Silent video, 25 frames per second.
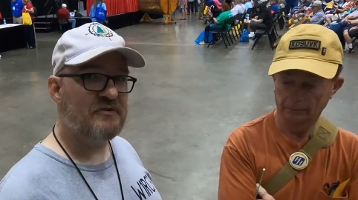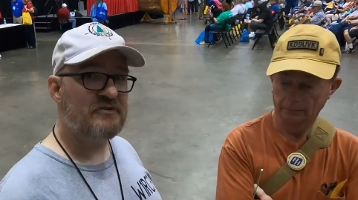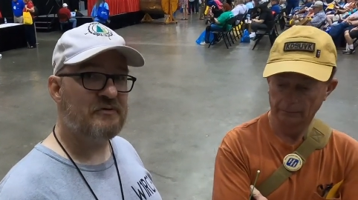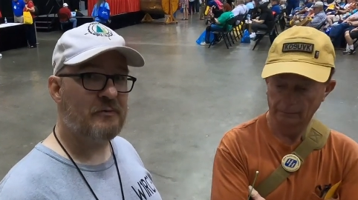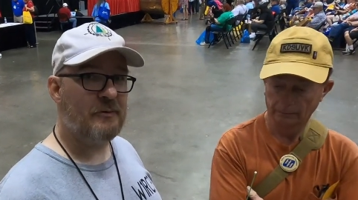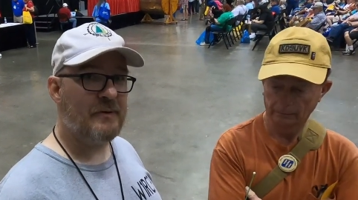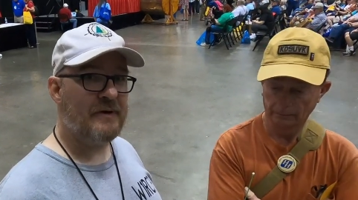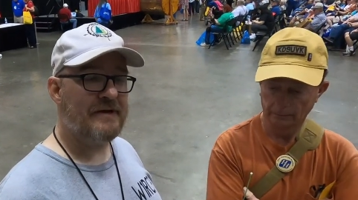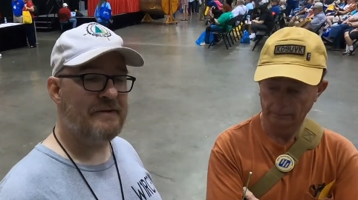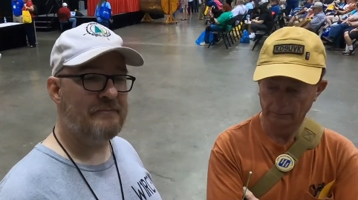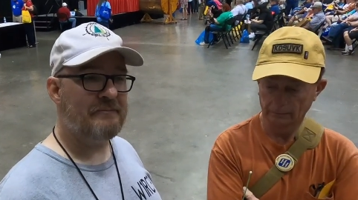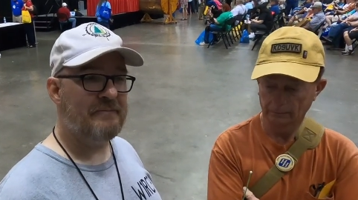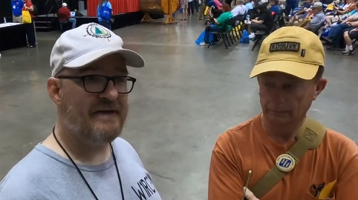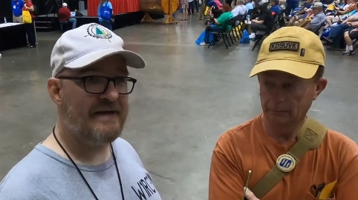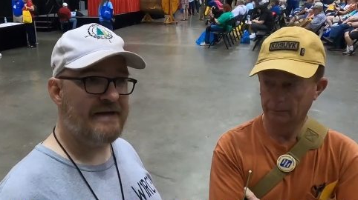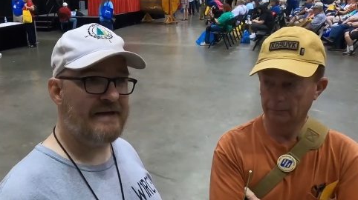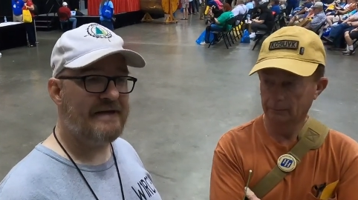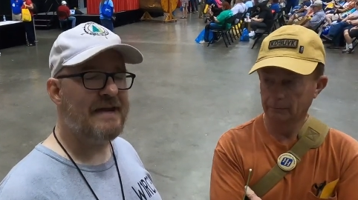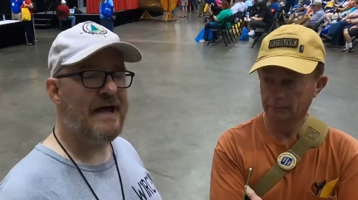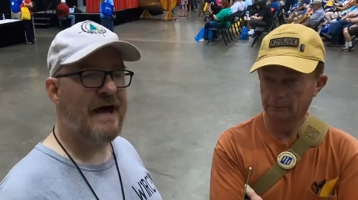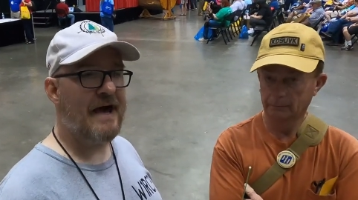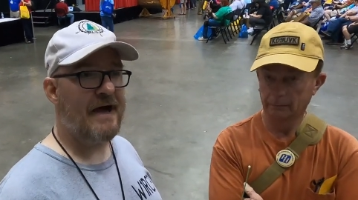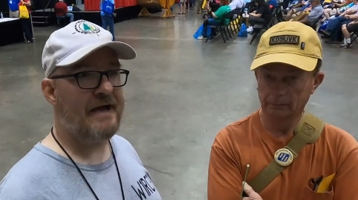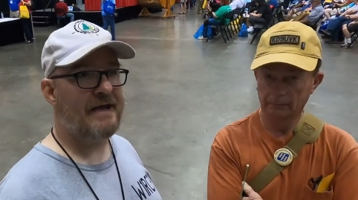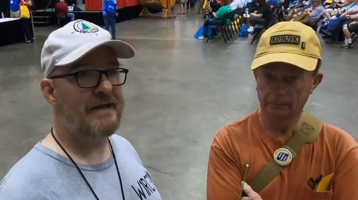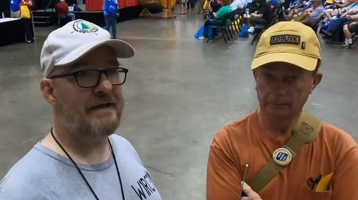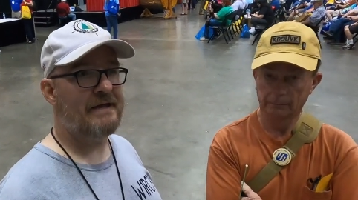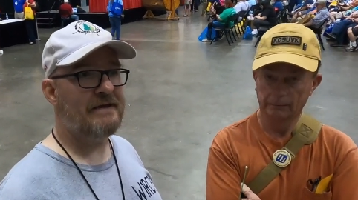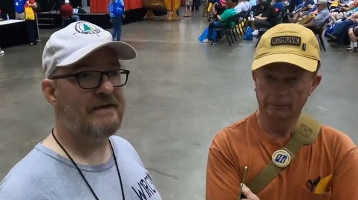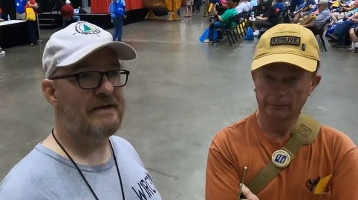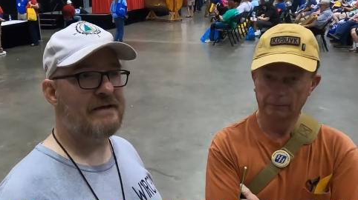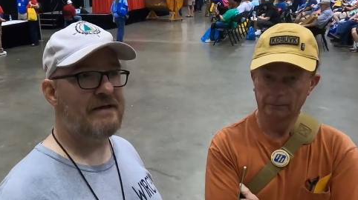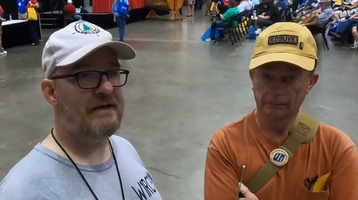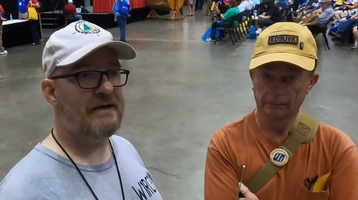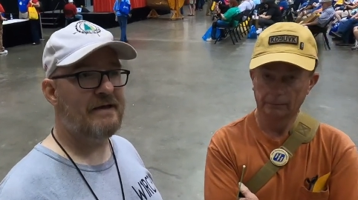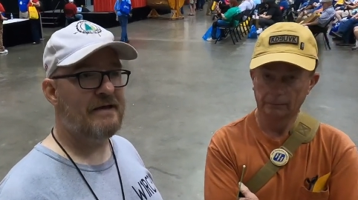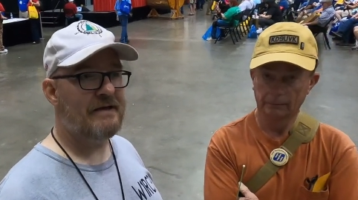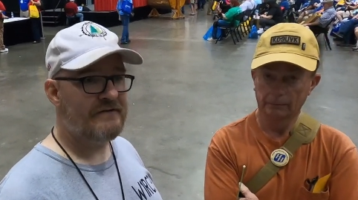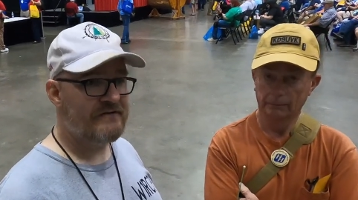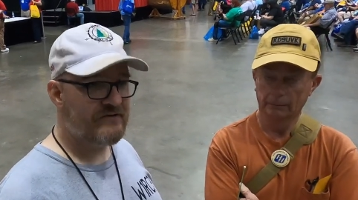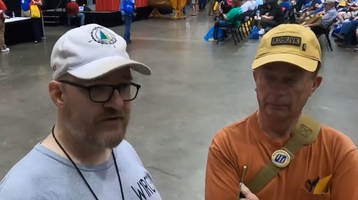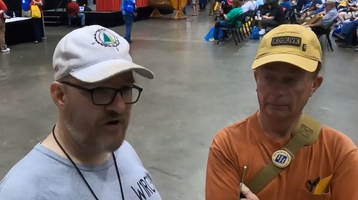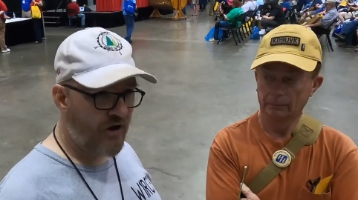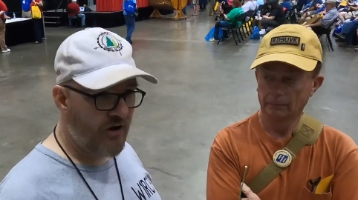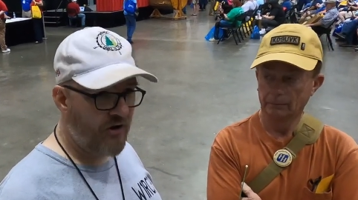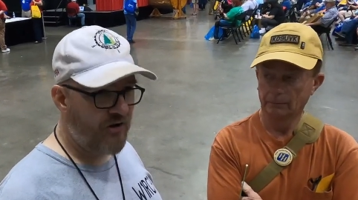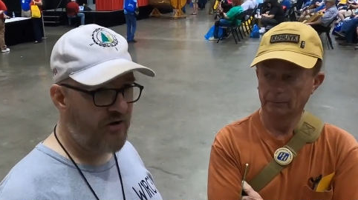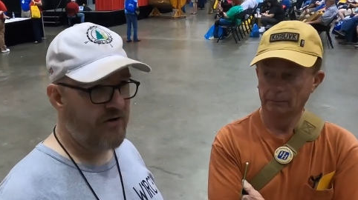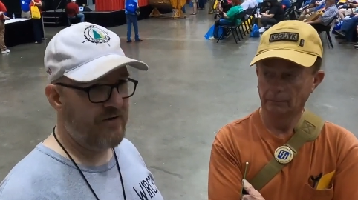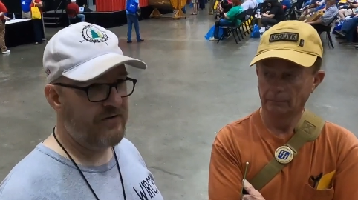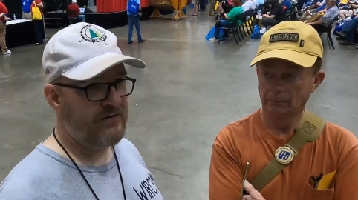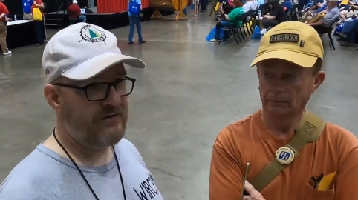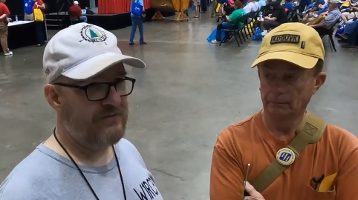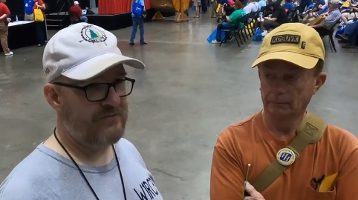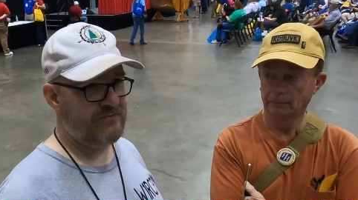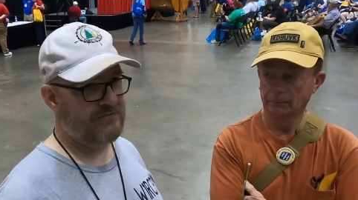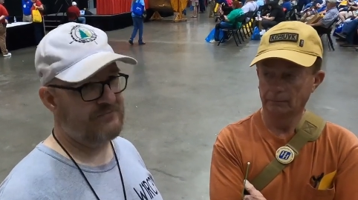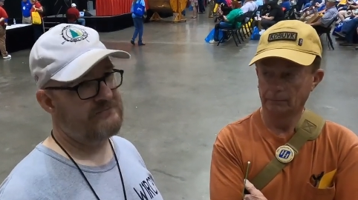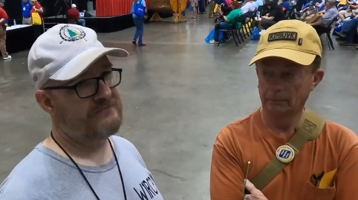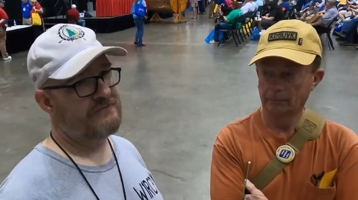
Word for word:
Speaker 1: between midnight and dawn.